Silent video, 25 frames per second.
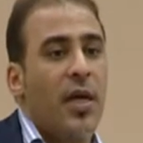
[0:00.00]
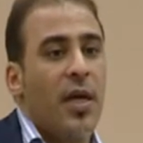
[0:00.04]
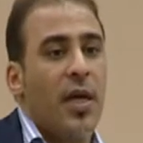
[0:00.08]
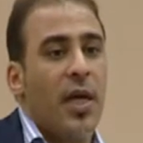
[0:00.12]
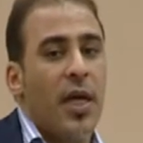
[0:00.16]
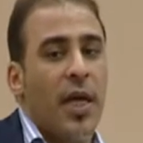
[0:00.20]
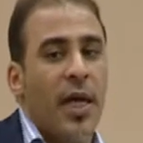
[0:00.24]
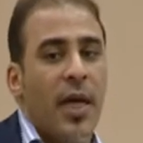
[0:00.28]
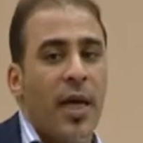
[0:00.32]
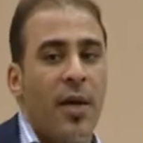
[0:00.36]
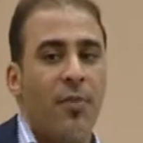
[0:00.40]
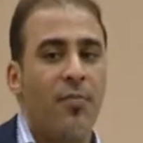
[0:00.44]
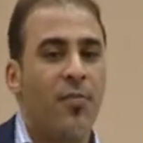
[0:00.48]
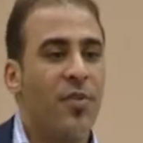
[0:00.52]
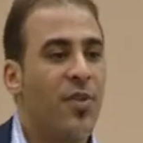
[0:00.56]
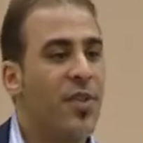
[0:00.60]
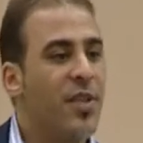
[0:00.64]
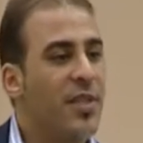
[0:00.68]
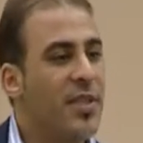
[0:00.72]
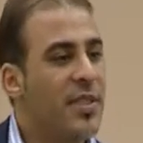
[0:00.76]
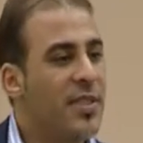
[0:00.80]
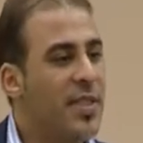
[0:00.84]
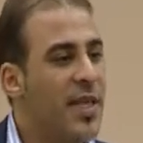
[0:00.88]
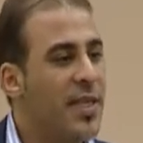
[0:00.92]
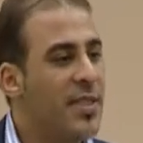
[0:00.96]

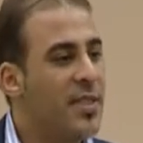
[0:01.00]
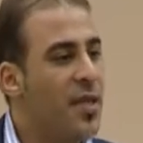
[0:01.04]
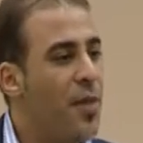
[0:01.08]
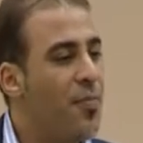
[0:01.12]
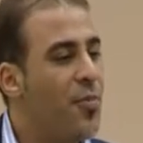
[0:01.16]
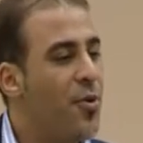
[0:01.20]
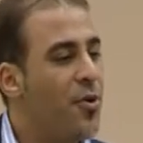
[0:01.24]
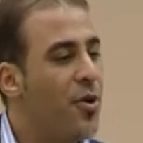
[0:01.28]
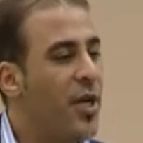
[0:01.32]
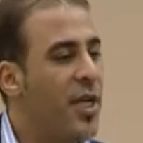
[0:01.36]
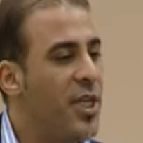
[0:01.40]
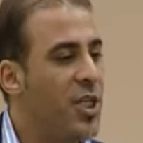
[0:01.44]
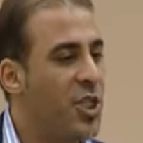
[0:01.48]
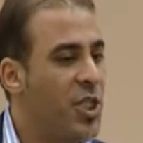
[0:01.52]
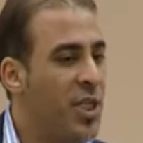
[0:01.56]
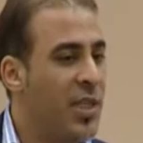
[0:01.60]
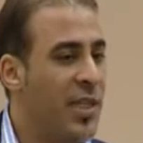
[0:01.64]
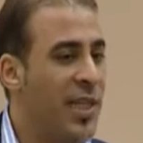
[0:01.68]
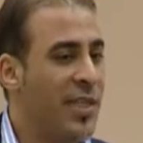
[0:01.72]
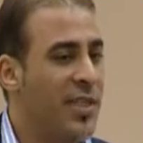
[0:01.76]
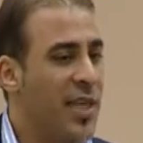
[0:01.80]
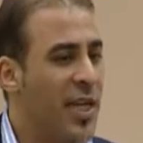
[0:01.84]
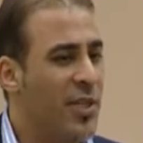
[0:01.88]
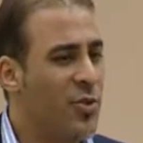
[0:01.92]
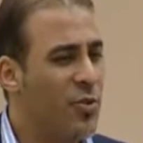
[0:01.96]
there is a separation
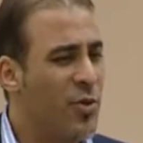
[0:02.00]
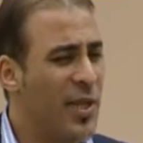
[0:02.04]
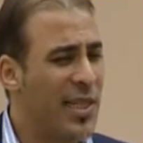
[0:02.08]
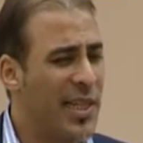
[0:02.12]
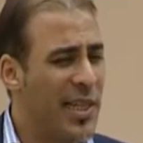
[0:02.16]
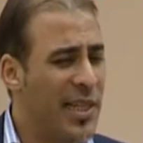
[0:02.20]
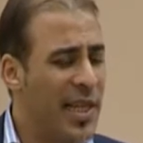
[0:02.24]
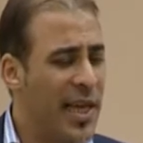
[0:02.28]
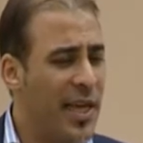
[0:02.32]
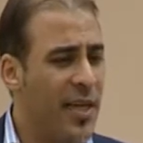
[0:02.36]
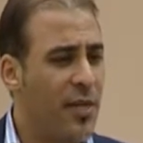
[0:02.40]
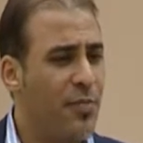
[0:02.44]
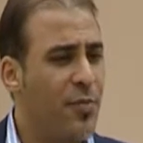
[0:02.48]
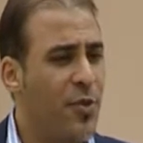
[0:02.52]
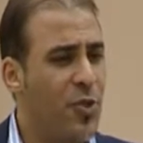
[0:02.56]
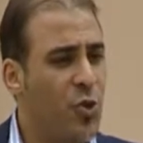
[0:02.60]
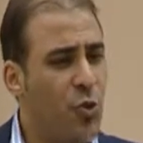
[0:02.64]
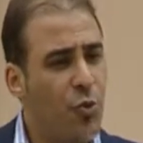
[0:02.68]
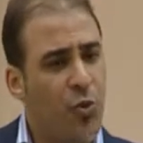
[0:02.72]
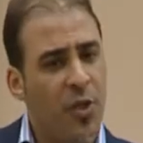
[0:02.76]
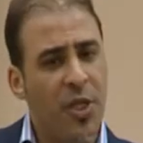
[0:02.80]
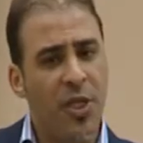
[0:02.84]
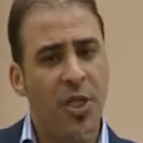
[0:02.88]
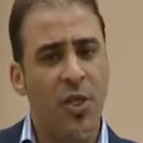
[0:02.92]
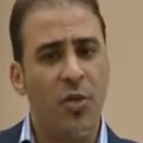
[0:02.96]
that I do not like
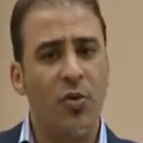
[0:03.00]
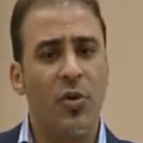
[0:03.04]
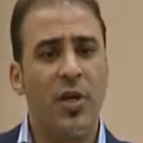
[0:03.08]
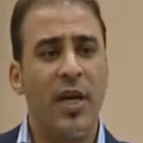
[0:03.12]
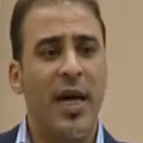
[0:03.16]
between you